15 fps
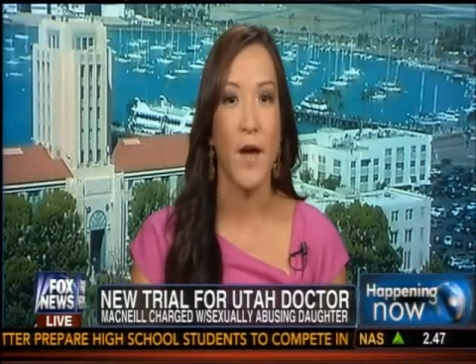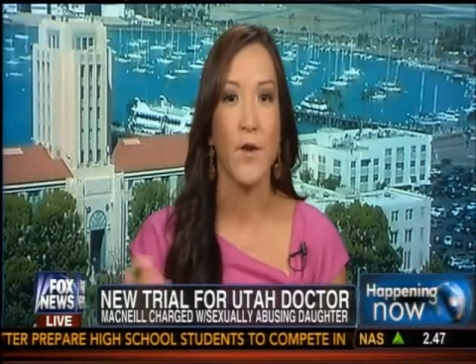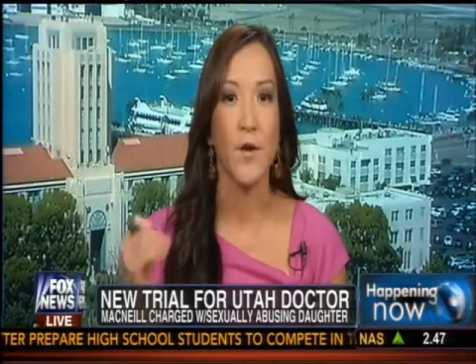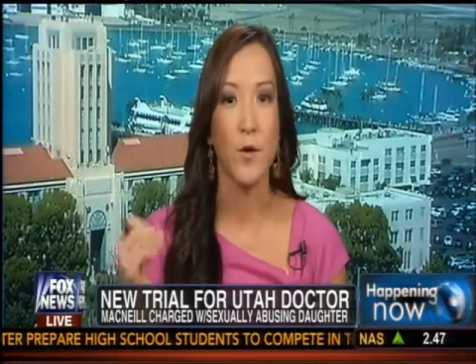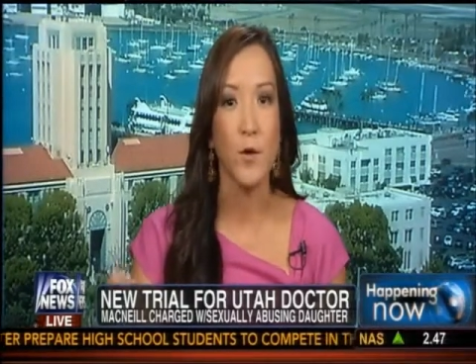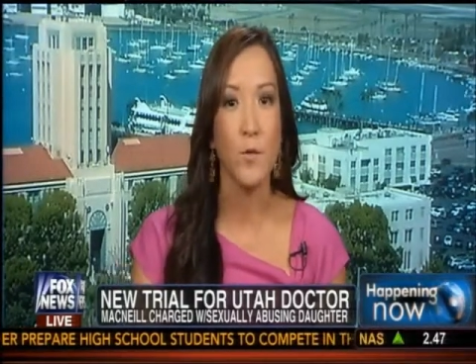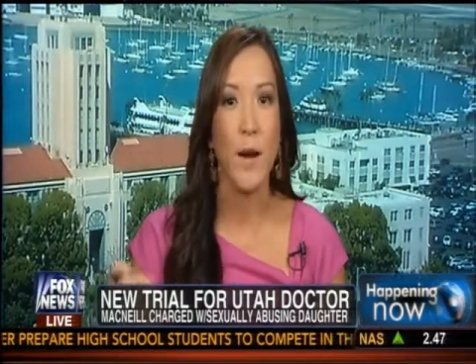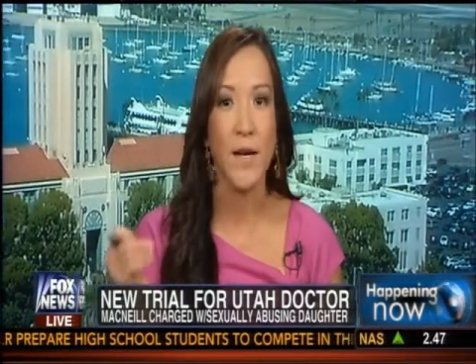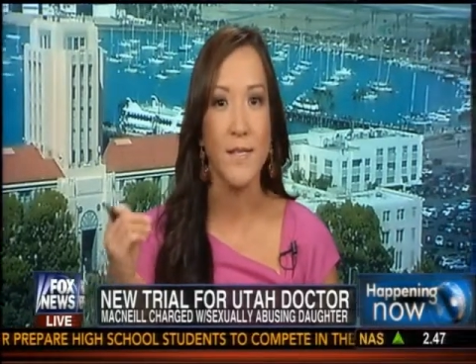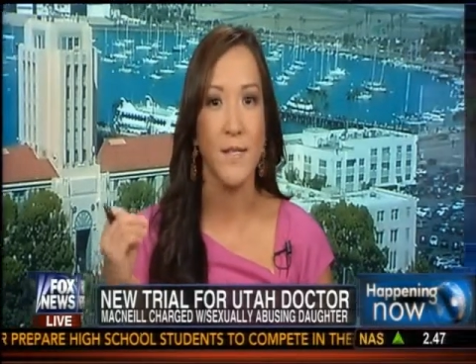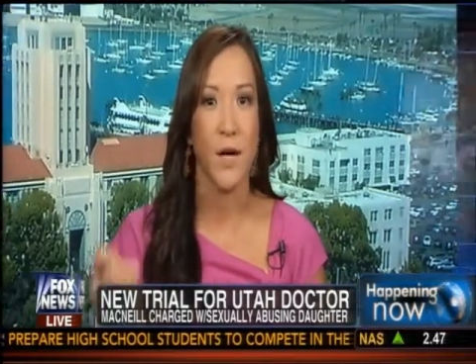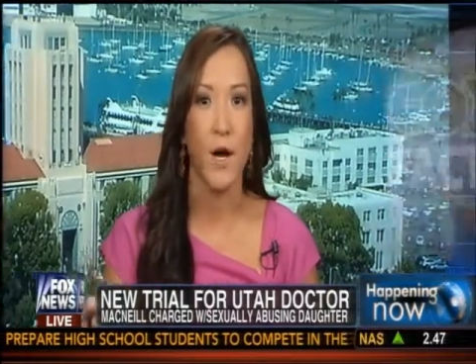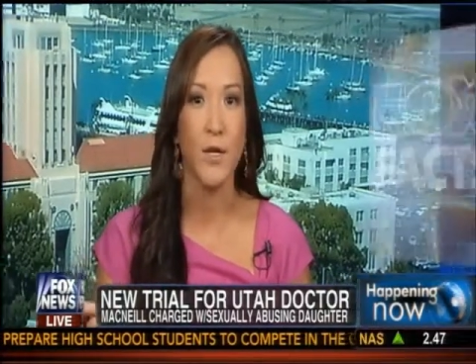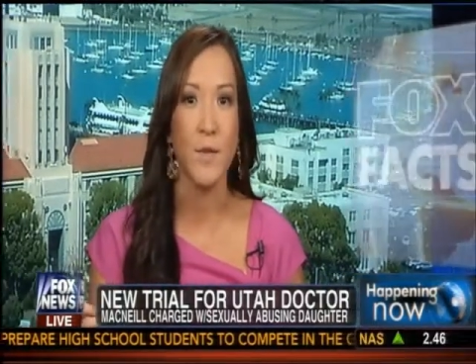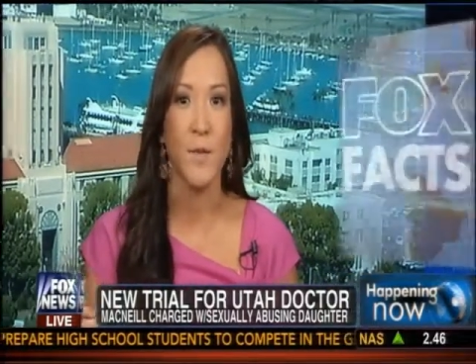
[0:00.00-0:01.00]
a notarized
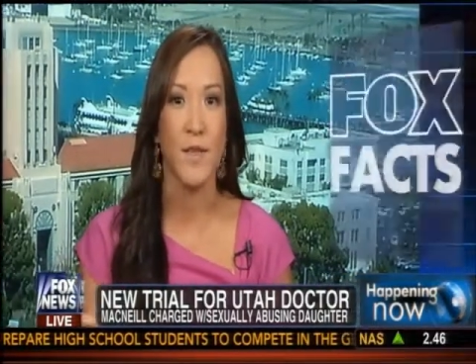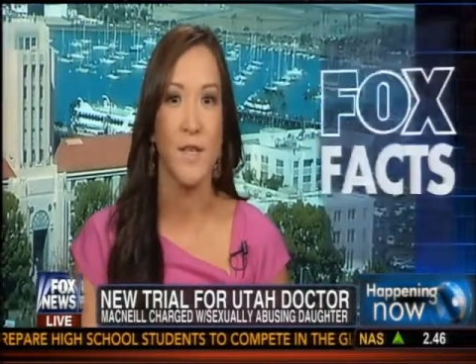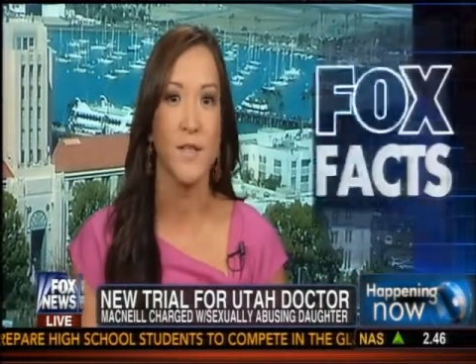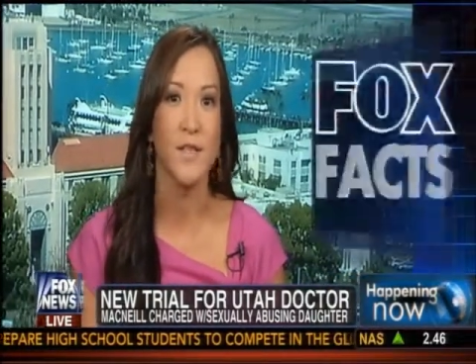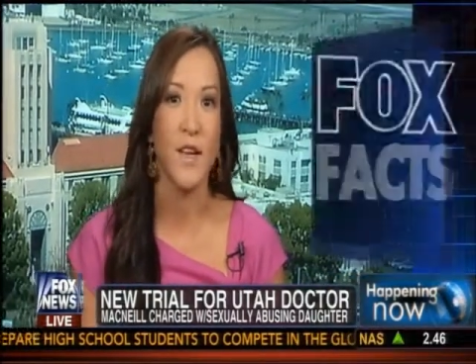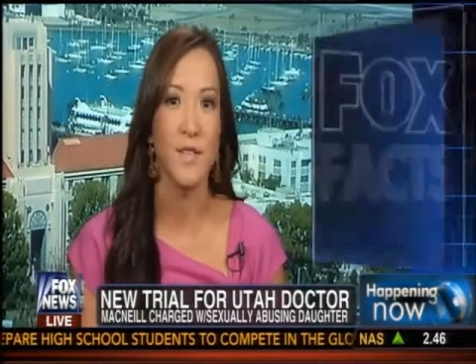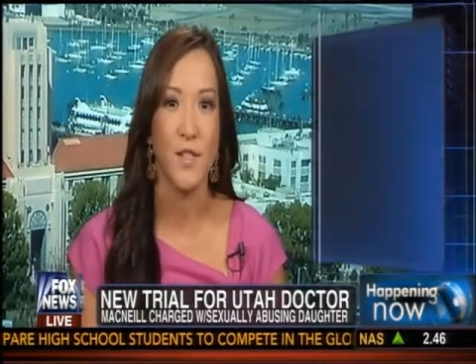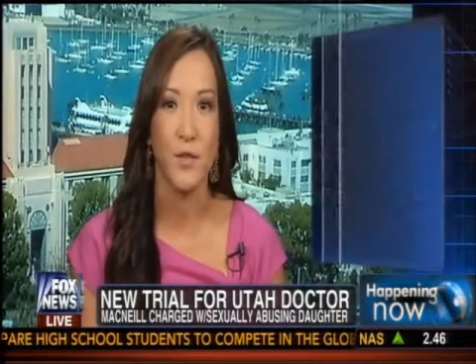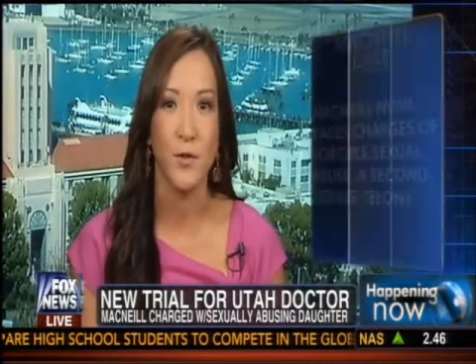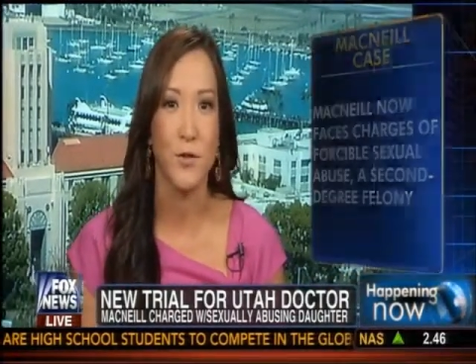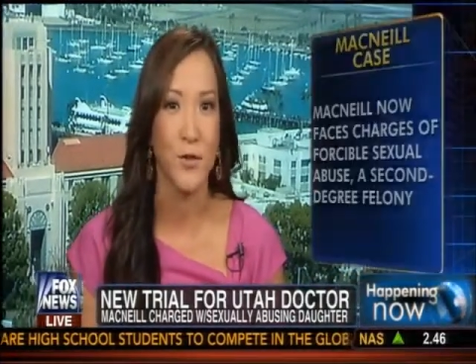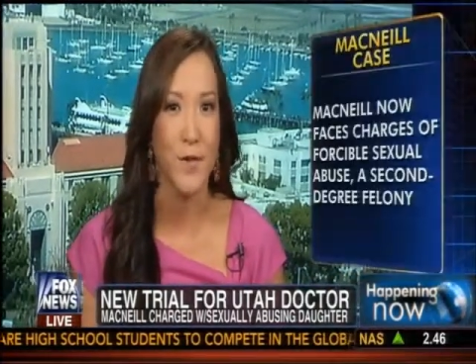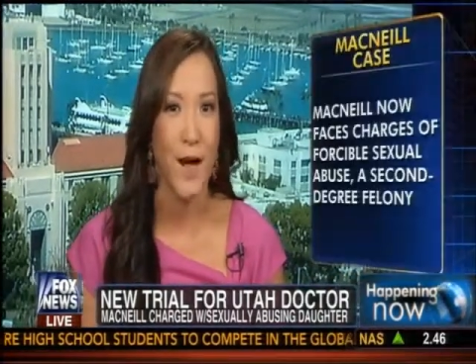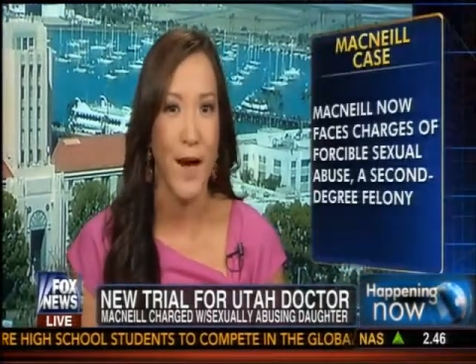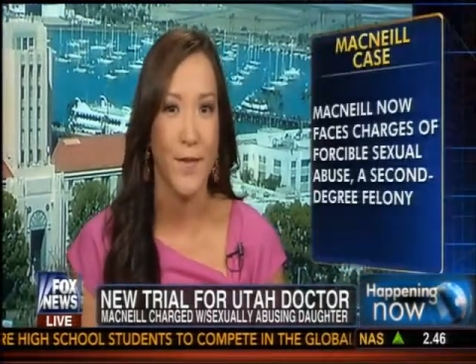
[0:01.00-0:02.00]
document that says that you
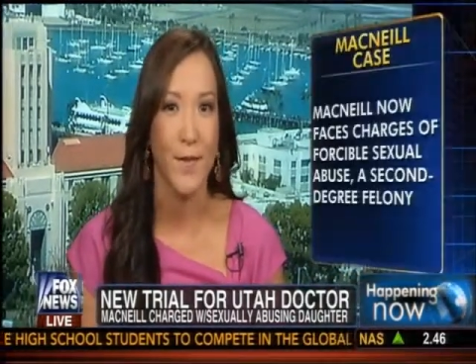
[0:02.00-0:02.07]
deny